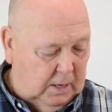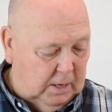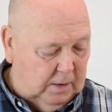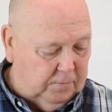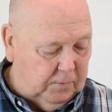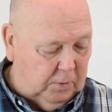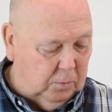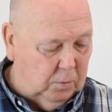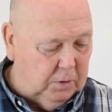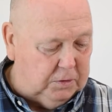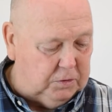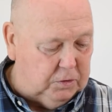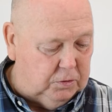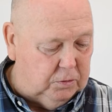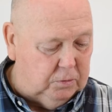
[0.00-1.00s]
If I
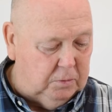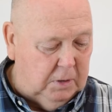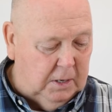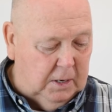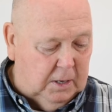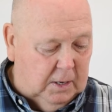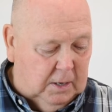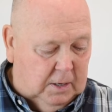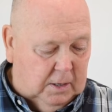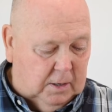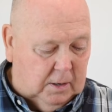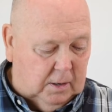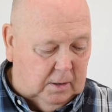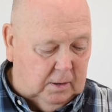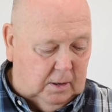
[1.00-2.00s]
want to
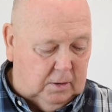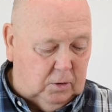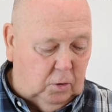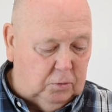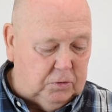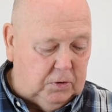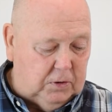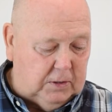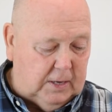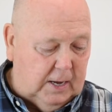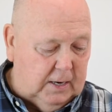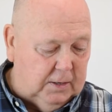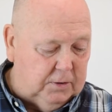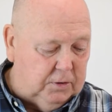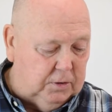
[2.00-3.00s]
uh, go to the
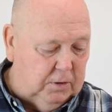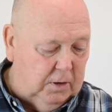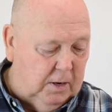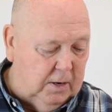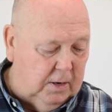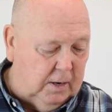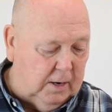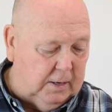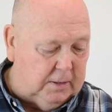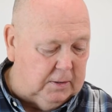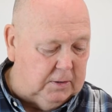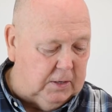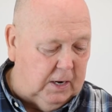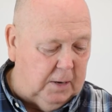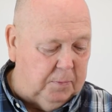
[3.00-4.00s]
calendar, I
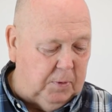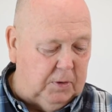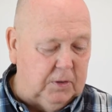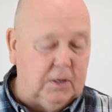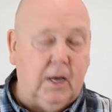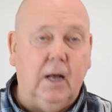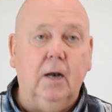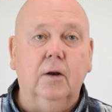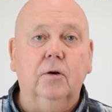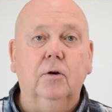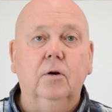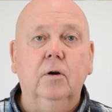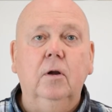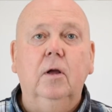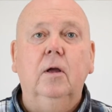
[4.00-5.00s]
can tap on the
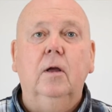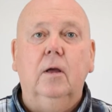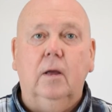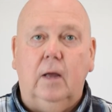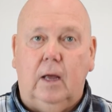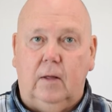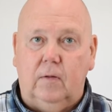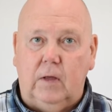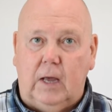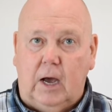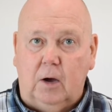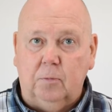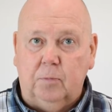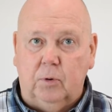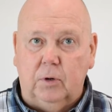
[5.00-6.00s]
calendar and the
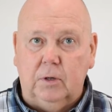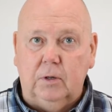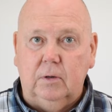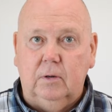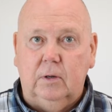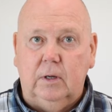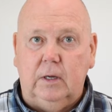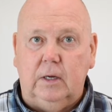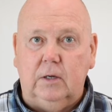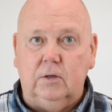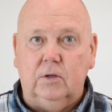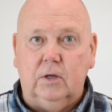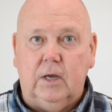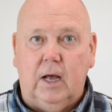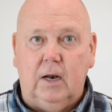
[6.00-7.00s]
output is
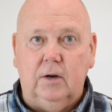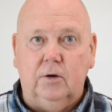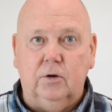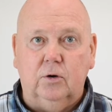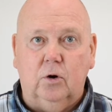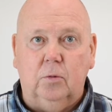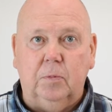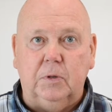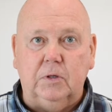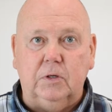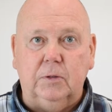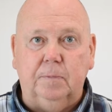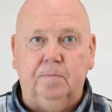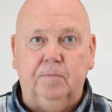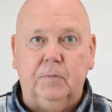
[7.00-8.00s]
the calendar
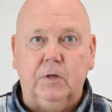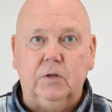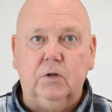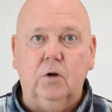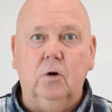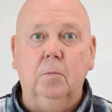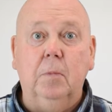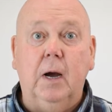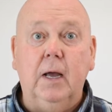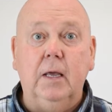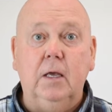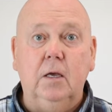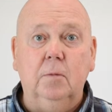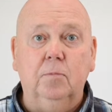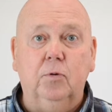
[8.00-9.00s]
opens. So my
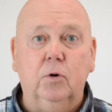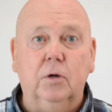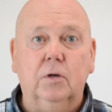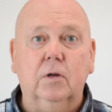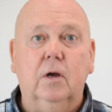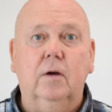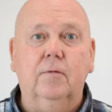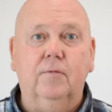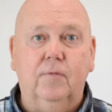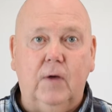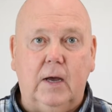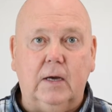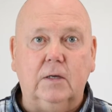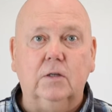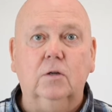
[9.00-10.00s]
input
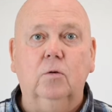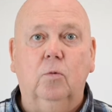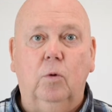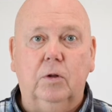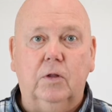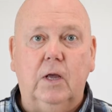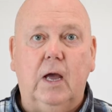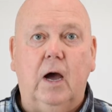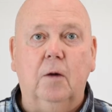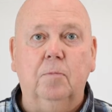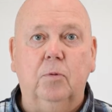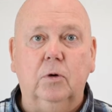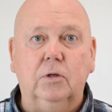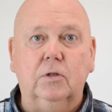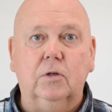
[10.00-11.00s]
affects what the
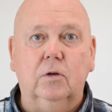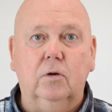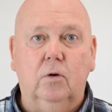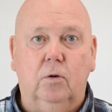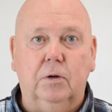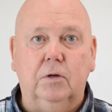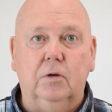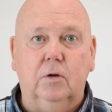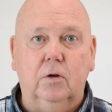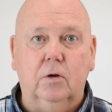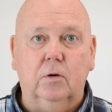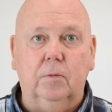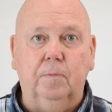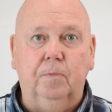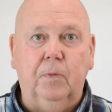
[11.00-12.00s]
output's going to
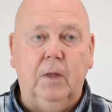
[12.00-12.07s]
do.